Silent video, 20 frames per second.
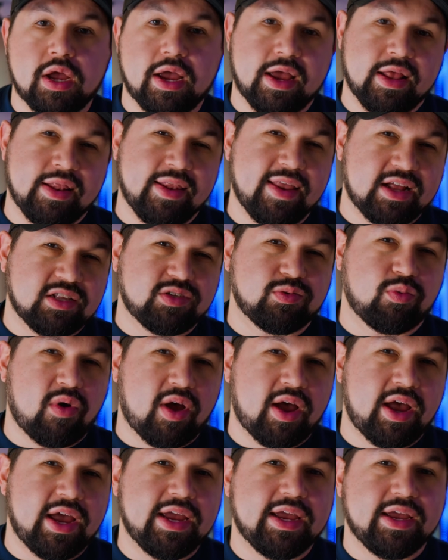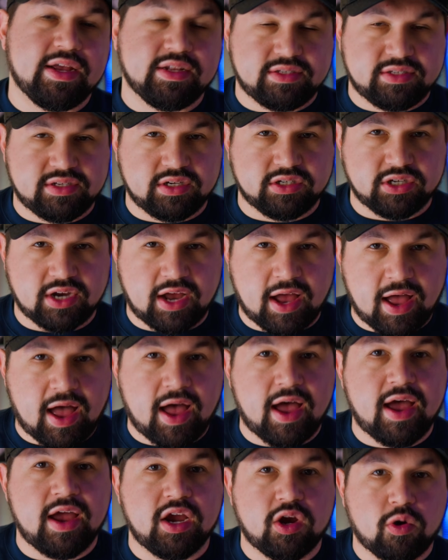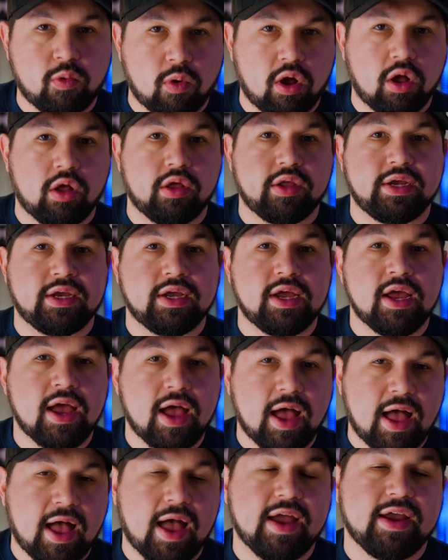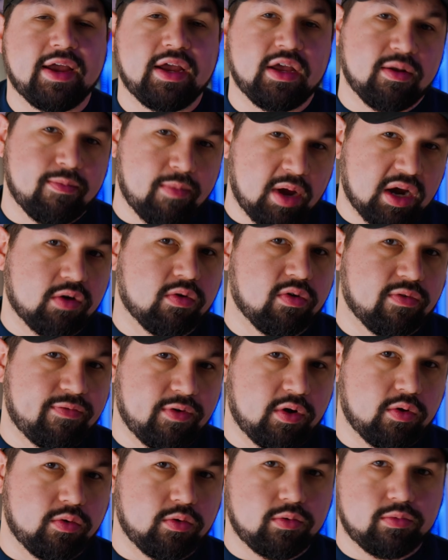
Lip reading: and that's why it's such a high quality, high-end microphone.